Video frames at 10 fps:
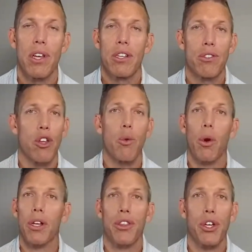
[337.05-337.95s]
So you
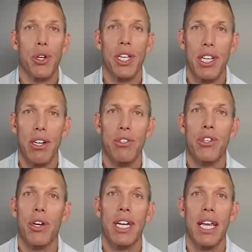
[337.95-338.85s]
work 30 years,
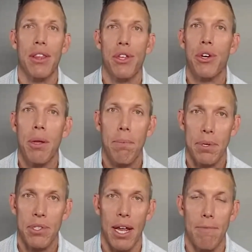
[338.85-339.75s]
you're going to get
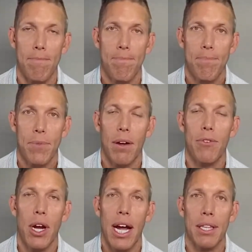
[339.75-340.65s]
30% of
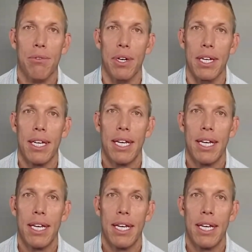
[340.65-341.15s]
your high three.